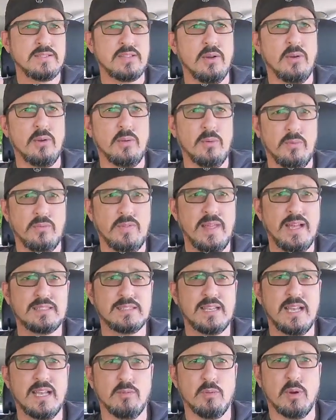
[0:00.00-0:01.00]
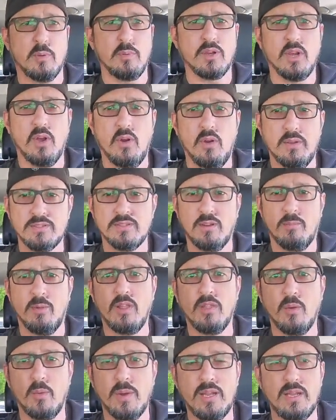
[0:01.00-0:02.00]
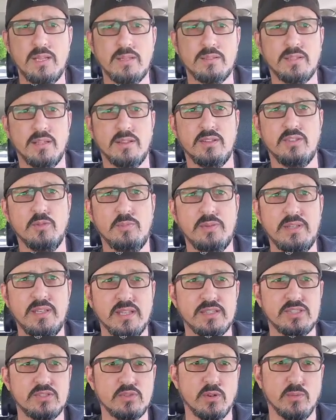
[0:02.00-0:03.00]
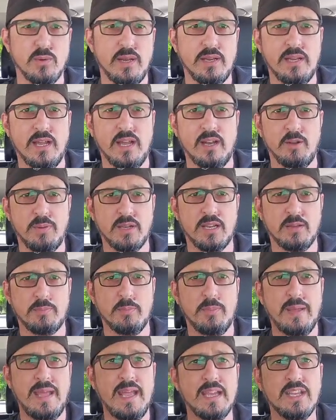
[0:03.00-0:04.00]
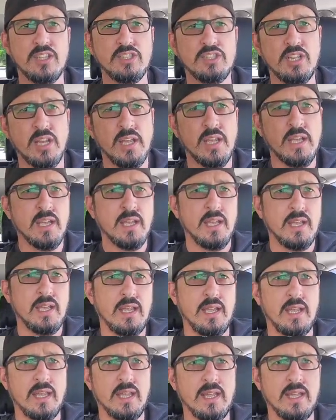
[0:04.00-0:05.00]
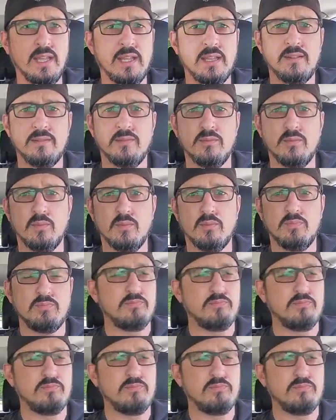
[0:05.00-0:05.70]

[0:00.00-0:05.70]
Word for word: So that's kind of where we're going. So I'm on the way to the UPS store right now to pick up the package and